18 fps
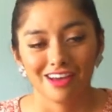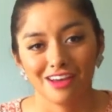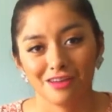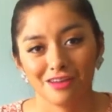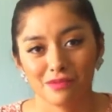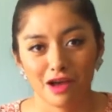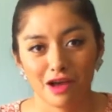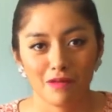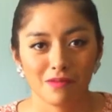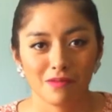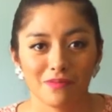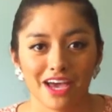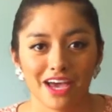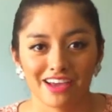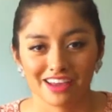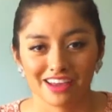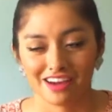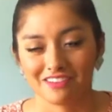um, comment
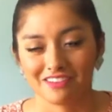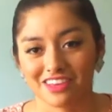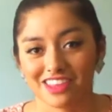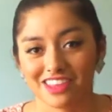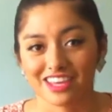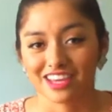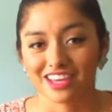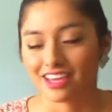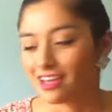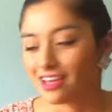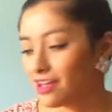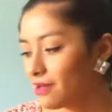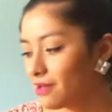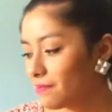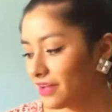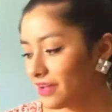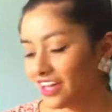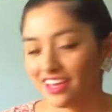back and everything.
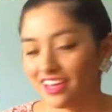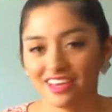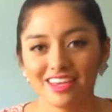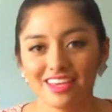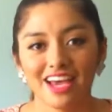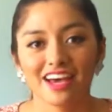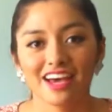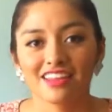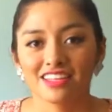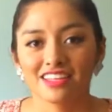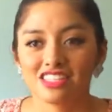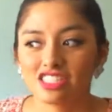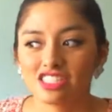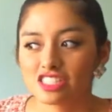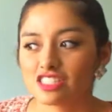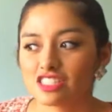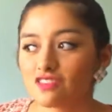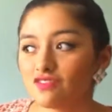But yeah, let's
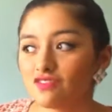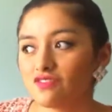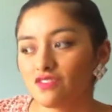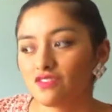just